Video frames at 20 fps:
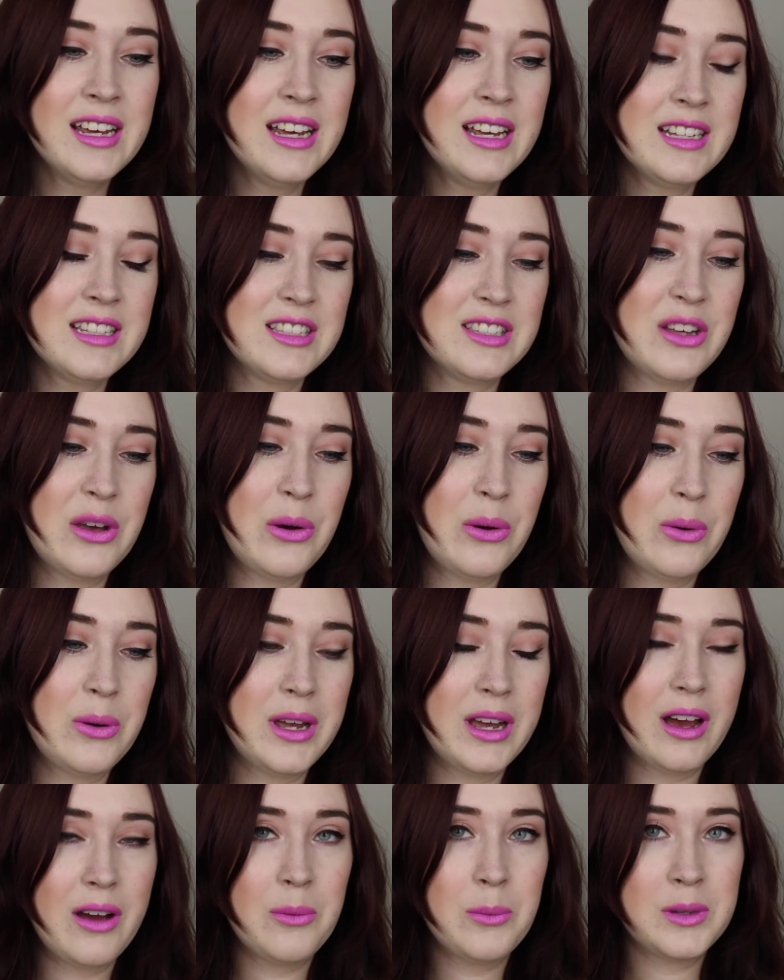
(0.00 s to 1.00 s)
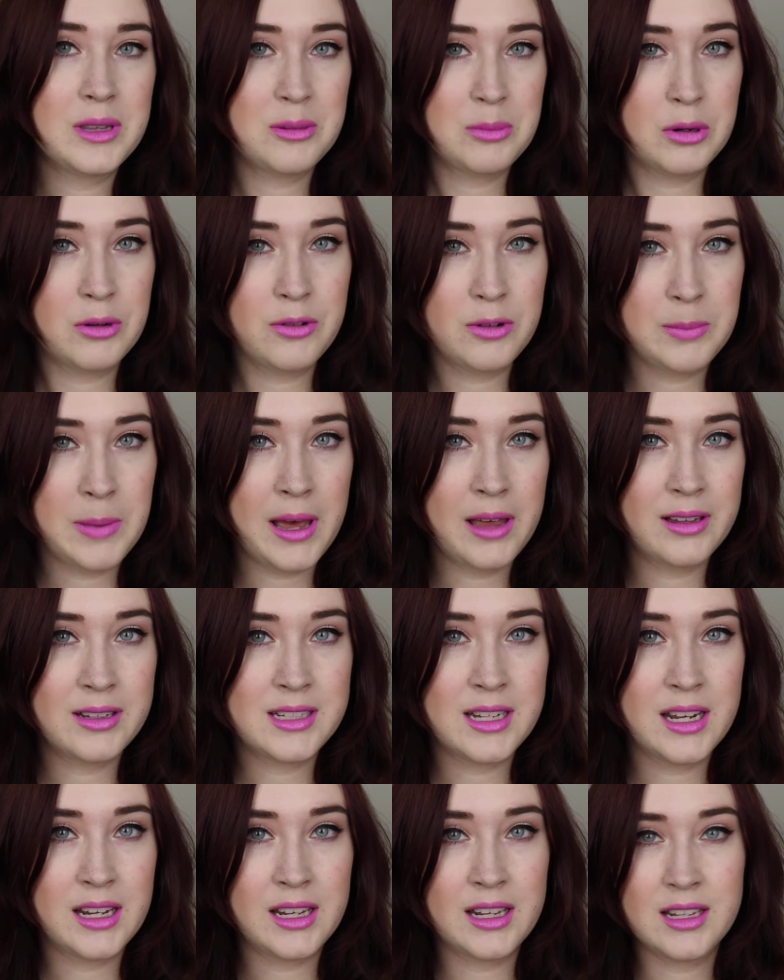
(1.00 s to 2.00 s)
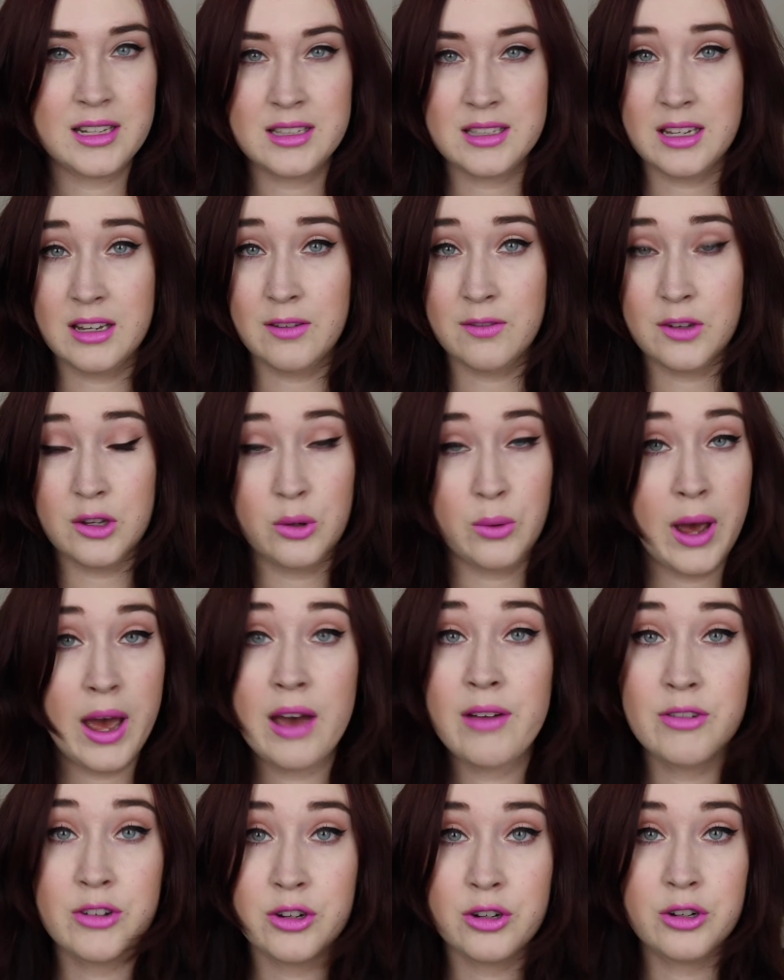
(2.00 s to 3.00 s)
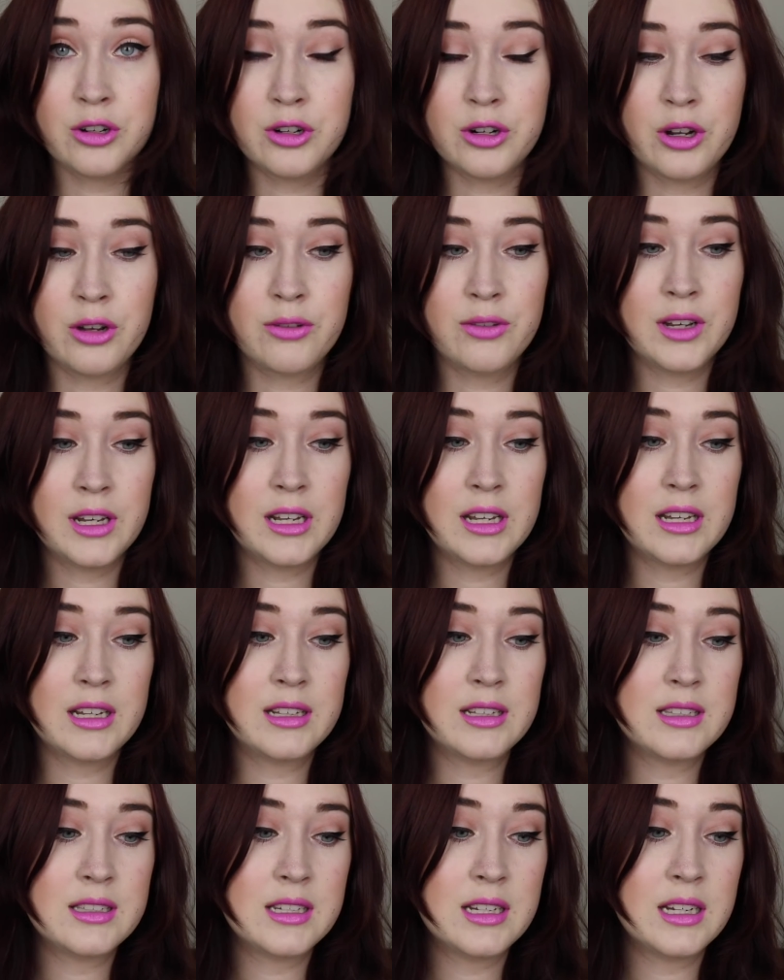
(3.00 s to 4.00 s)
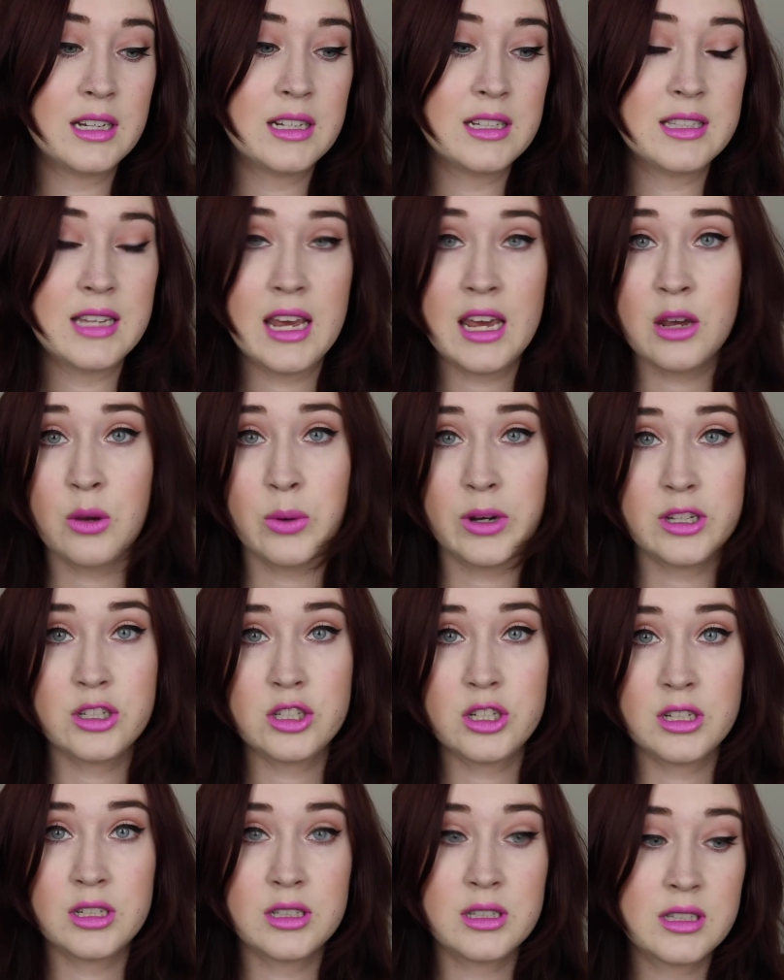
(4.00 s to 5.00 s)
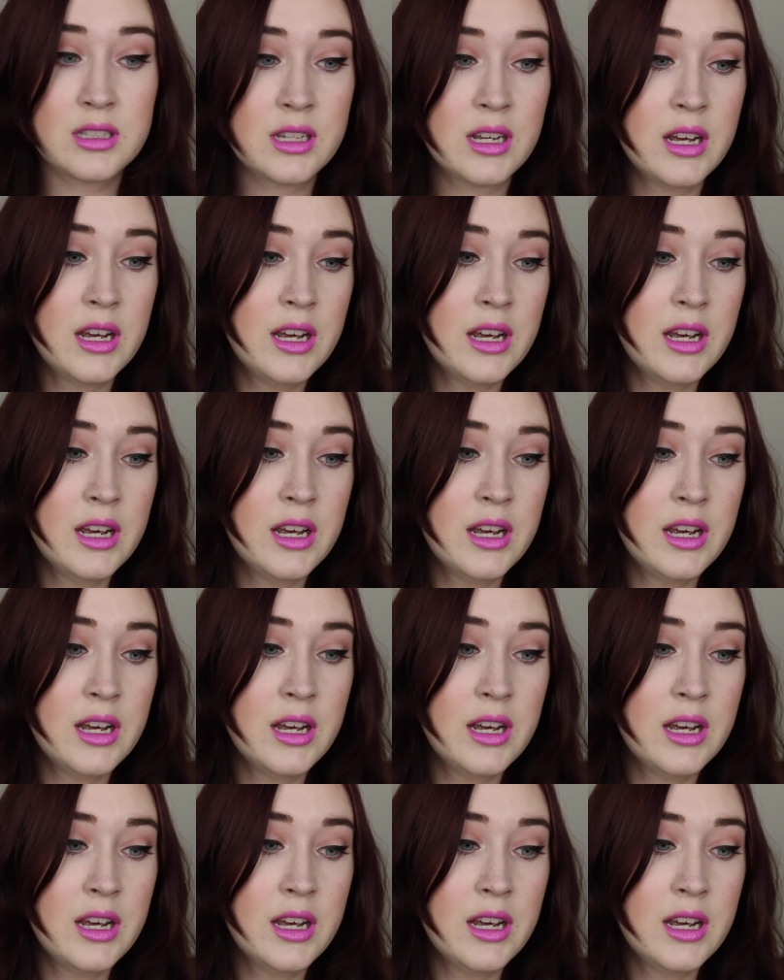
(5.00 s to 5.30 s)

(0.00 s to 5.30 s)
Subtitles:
So what the perfect palette tag is, if you haven't heard of it, is 8 questions.